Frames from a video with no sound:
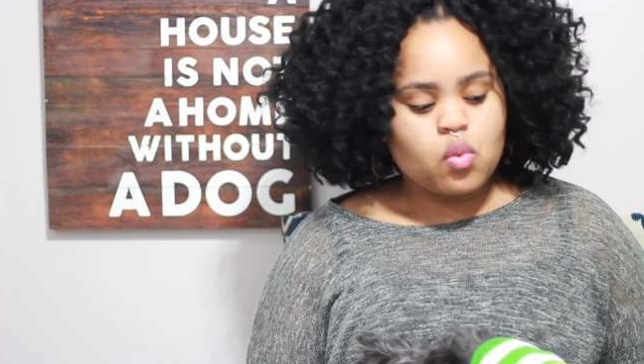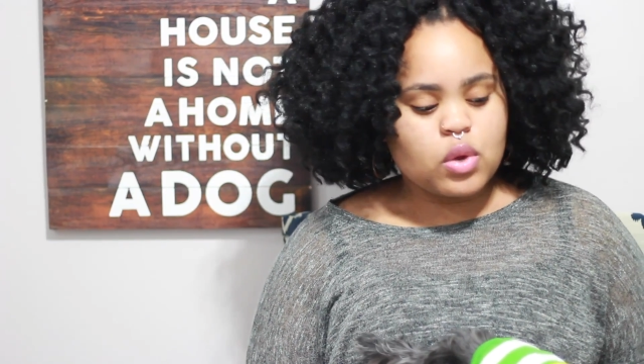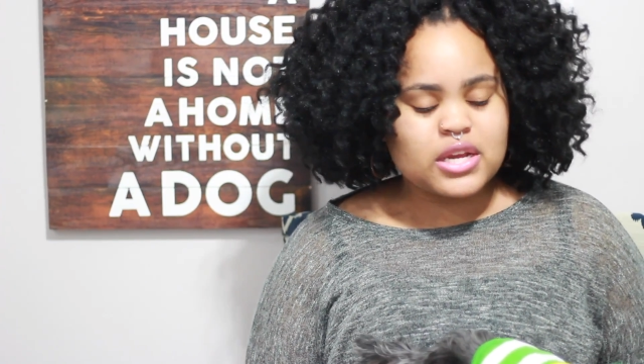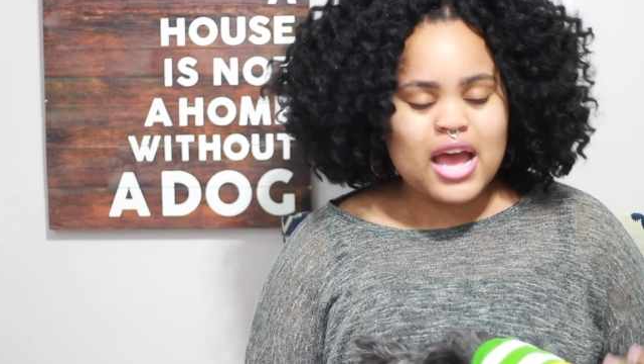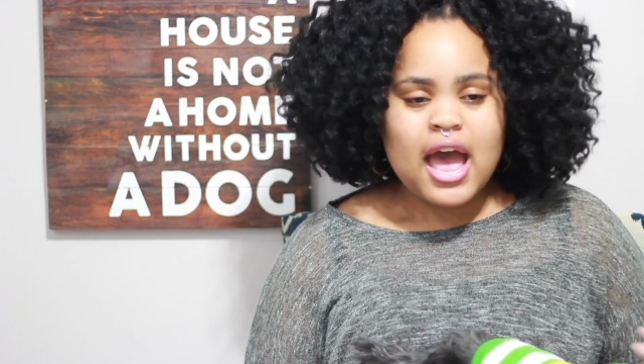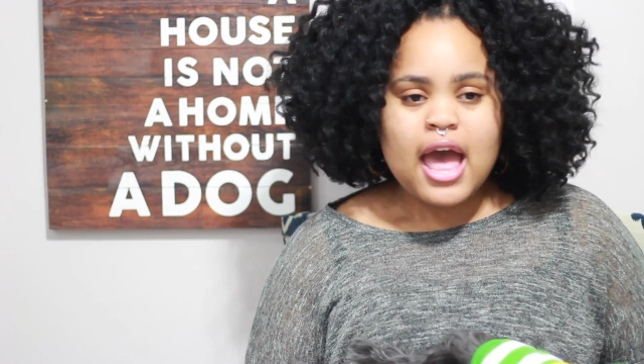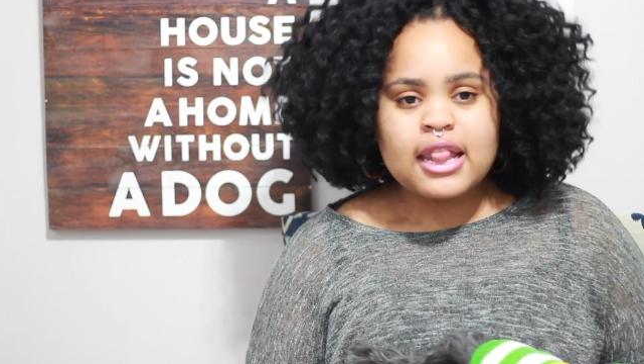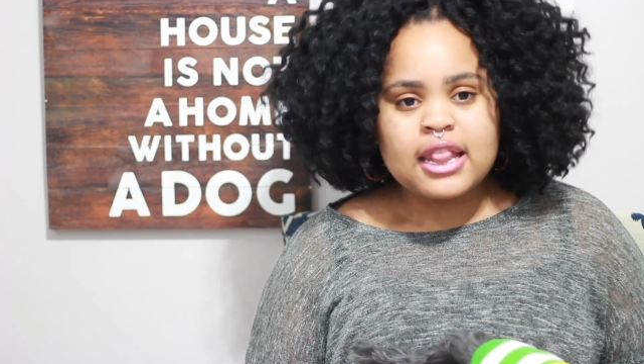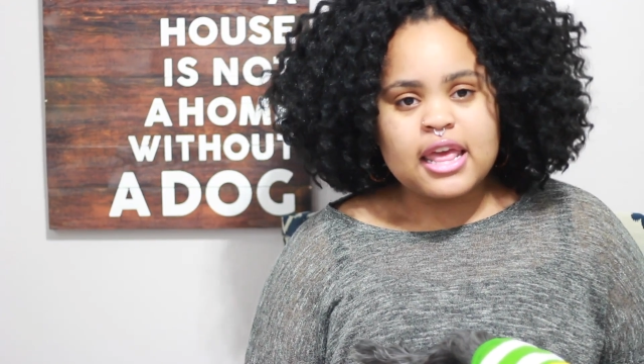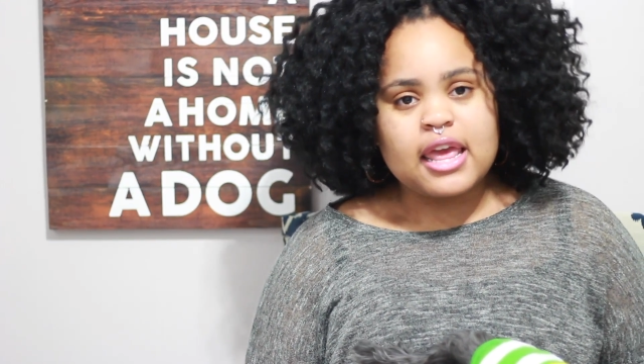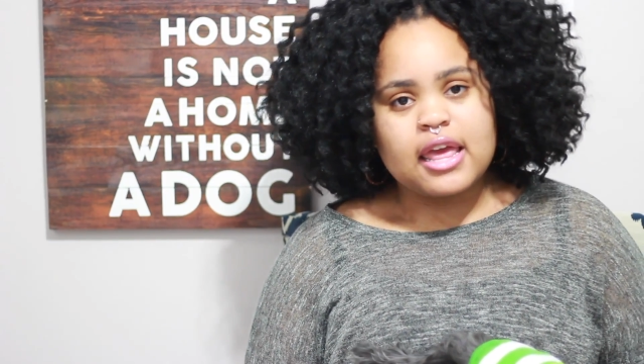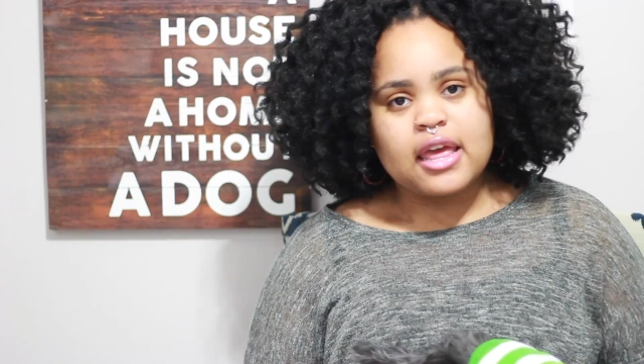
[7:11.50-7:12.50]
which I
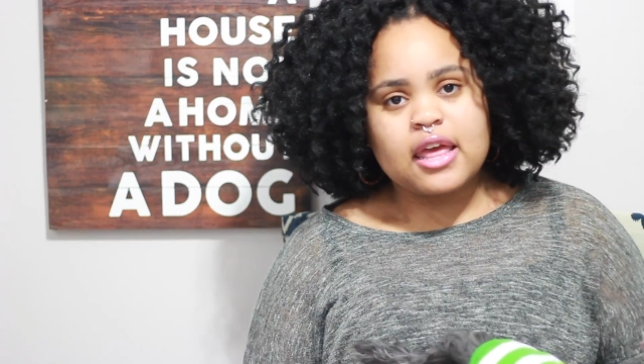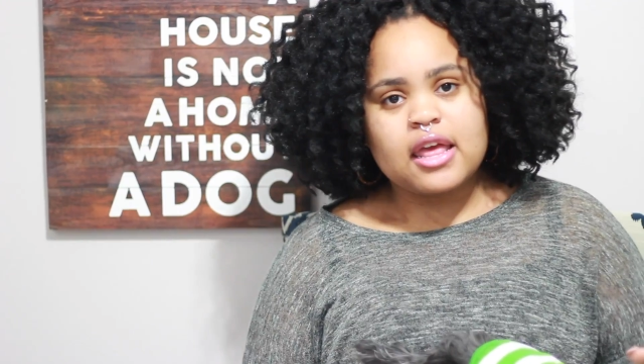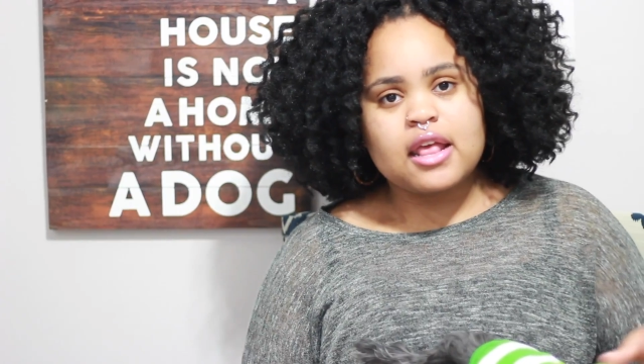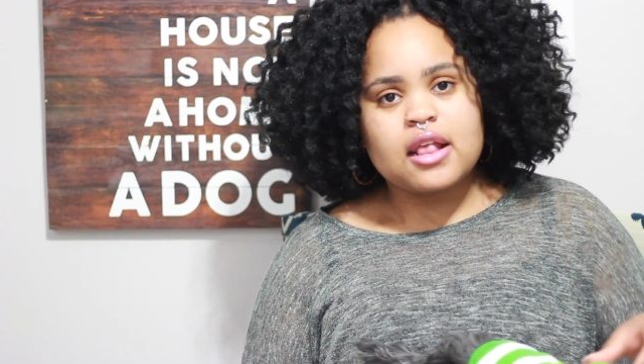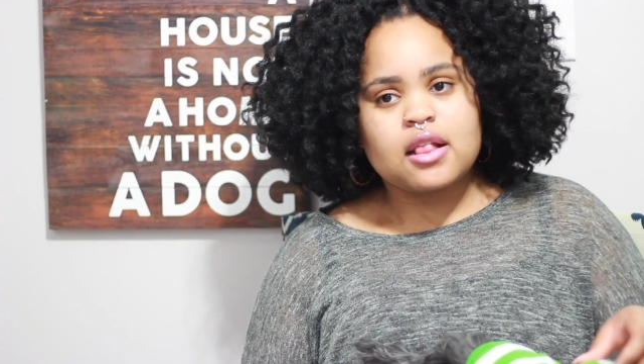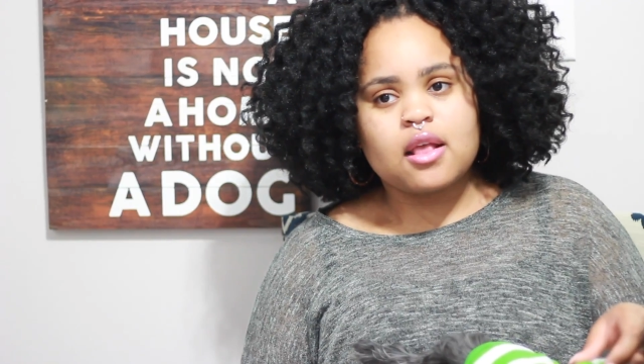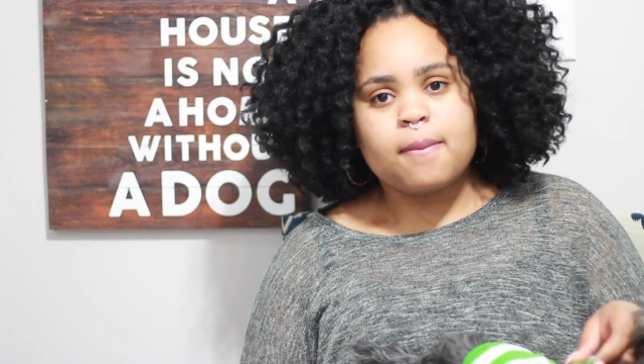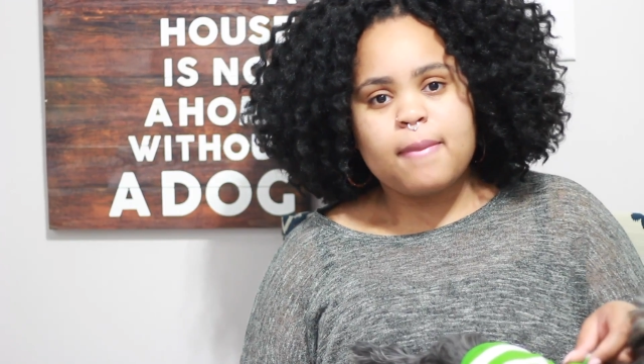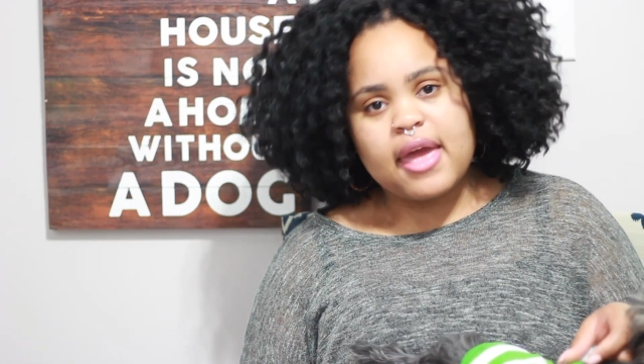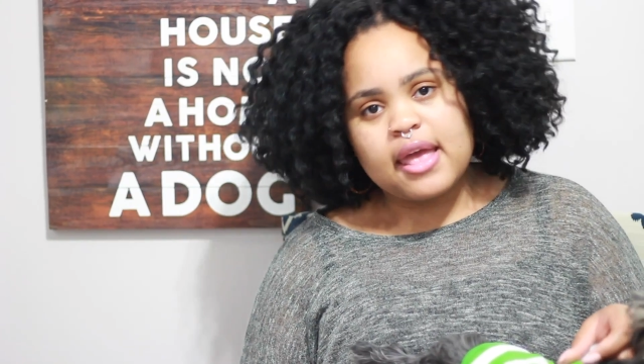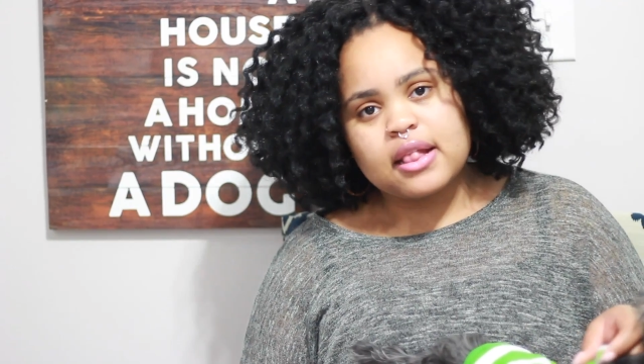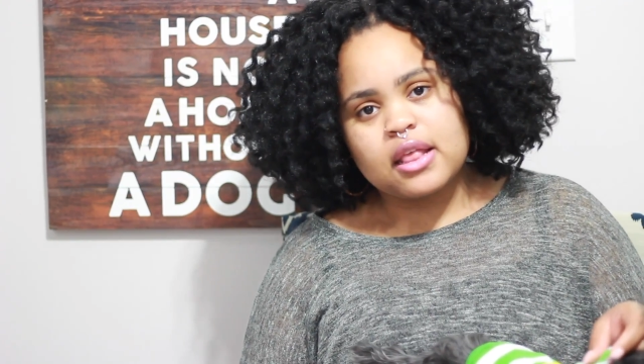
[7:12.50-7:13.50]
think is
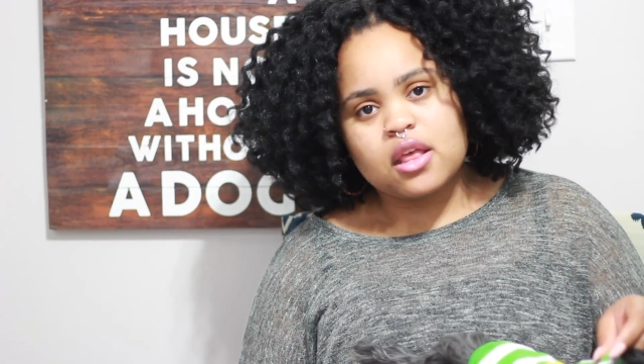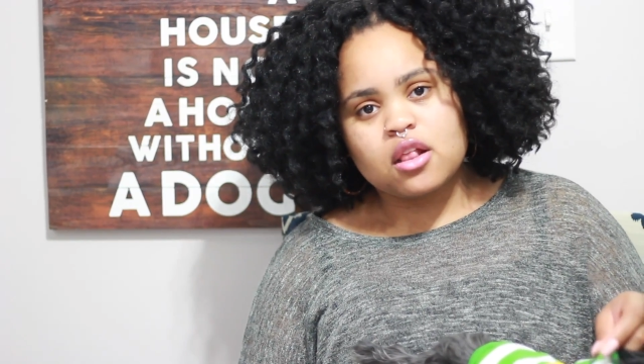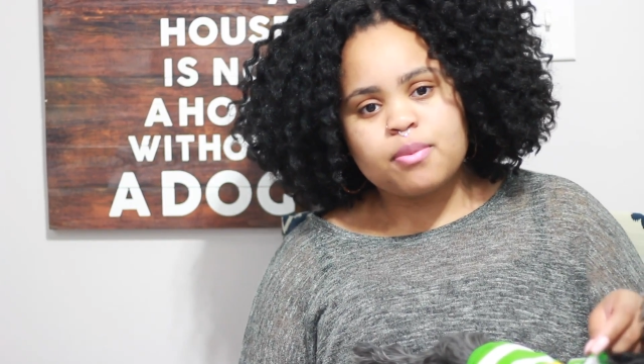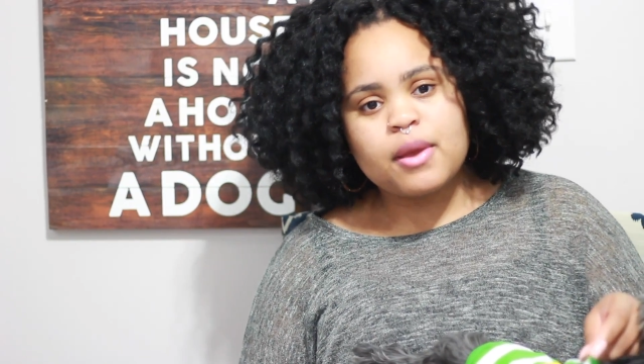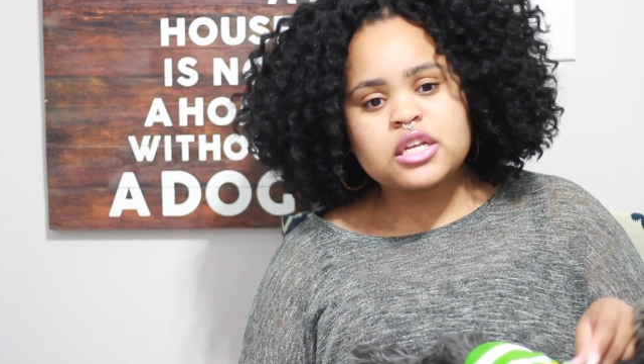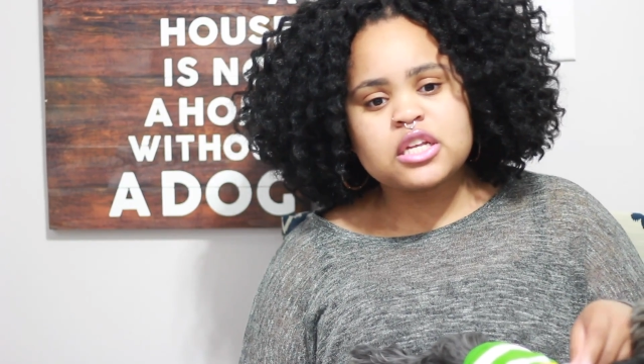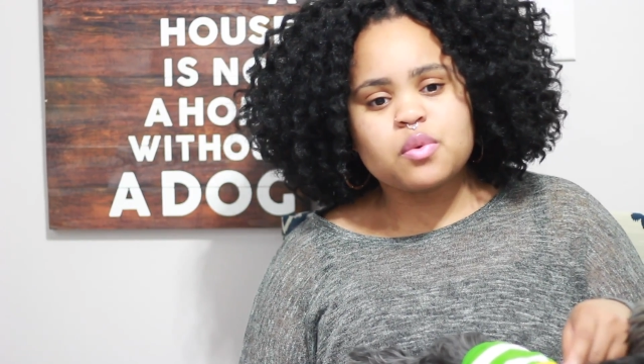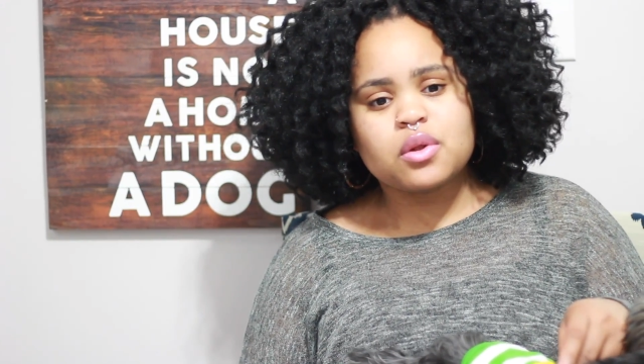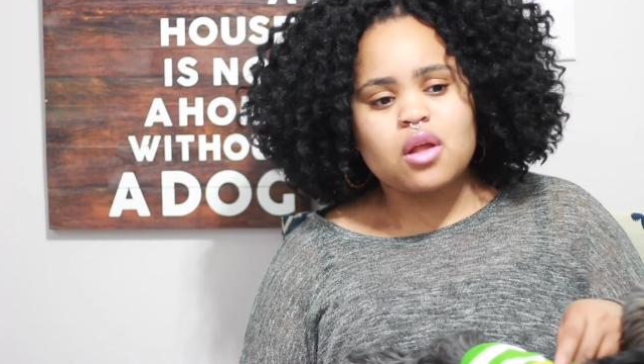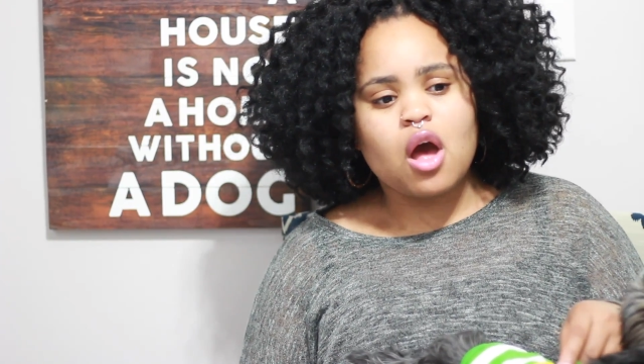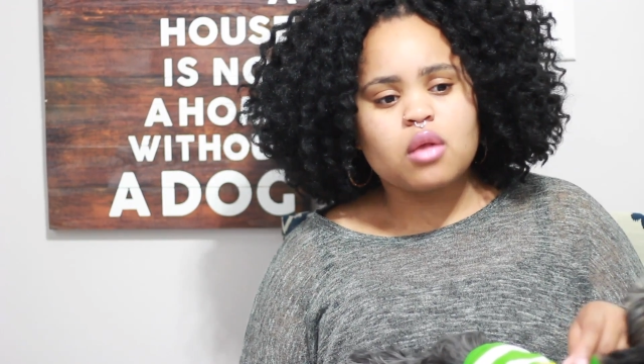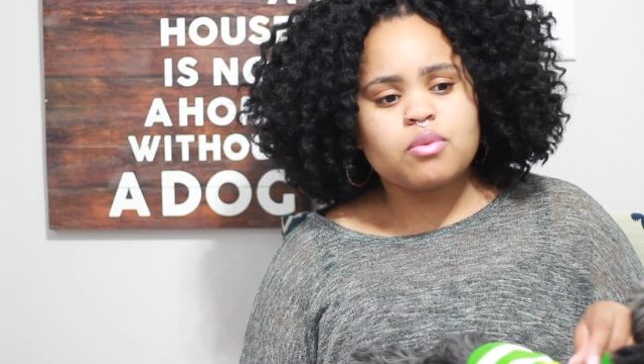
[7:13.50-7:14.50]
amazing, especially
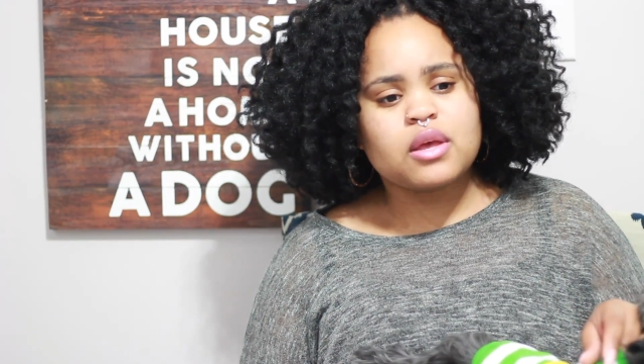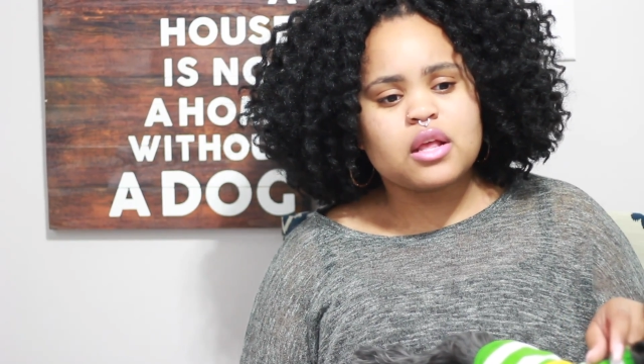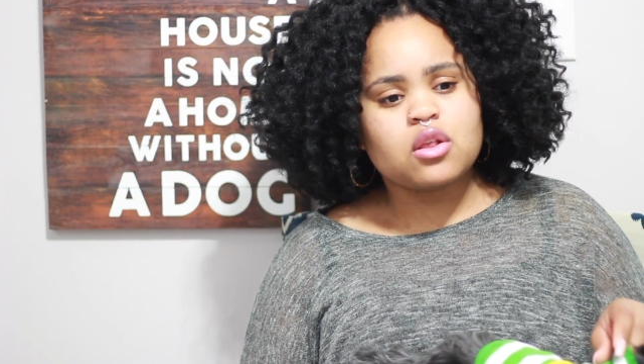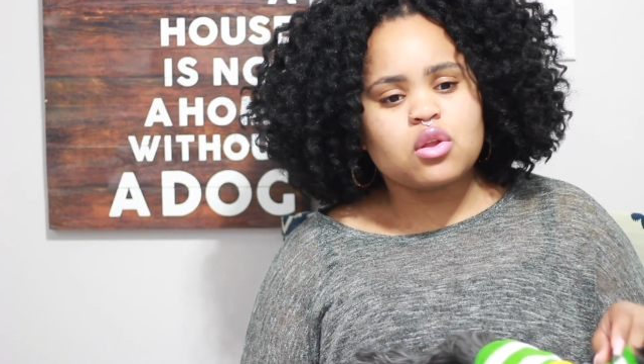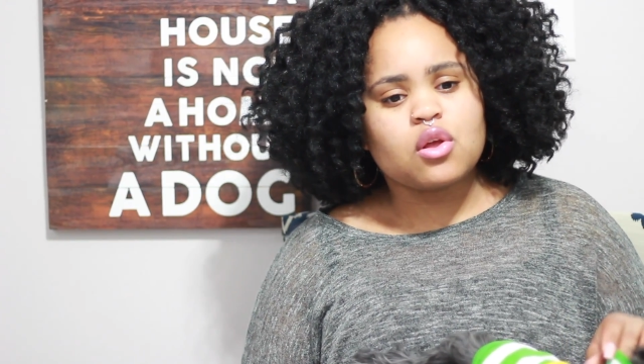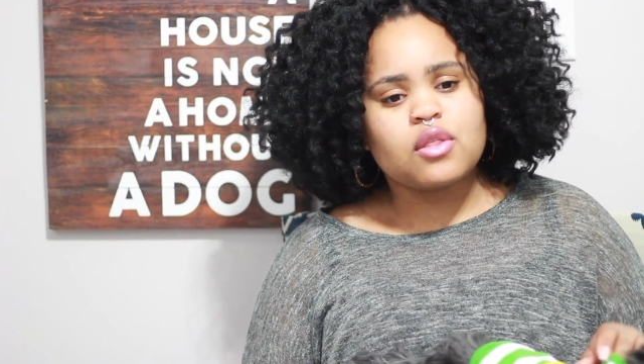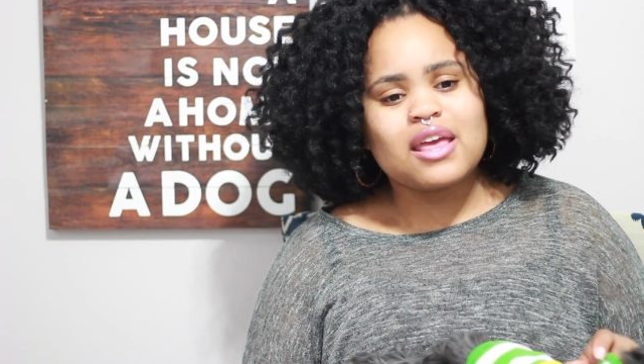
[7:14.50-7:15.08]
with dogs, because, you know,